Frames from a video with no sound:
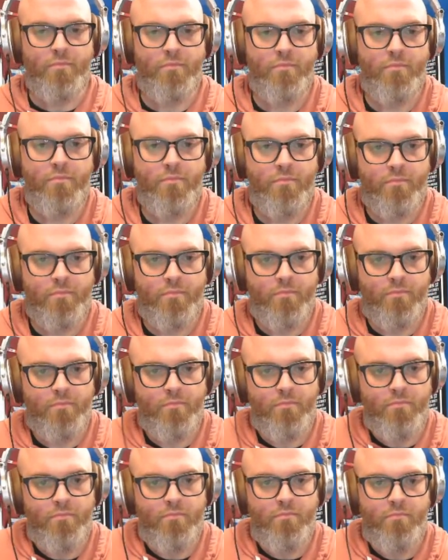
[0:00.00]

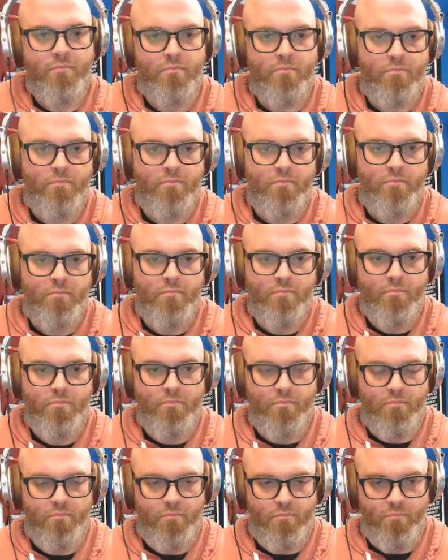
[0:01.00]

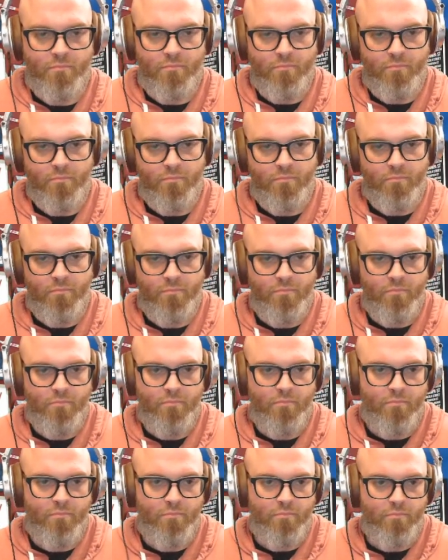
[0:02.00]

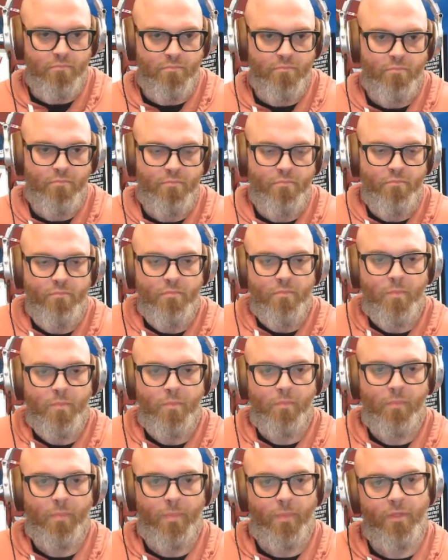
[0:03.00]

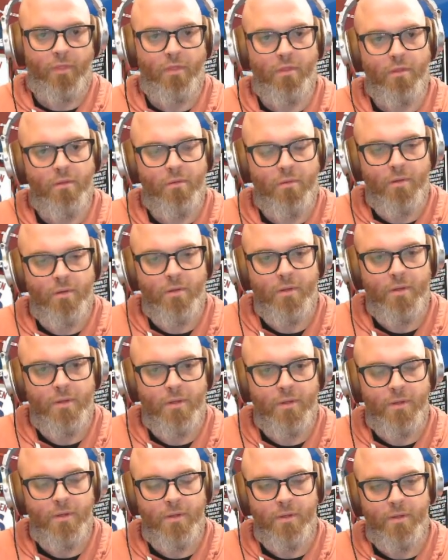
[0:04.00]

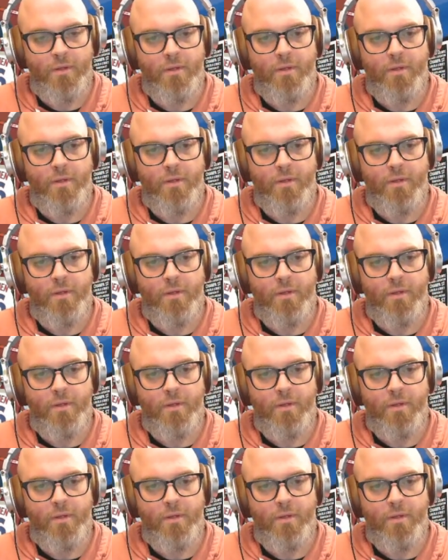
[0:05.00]
The person shown says nothing.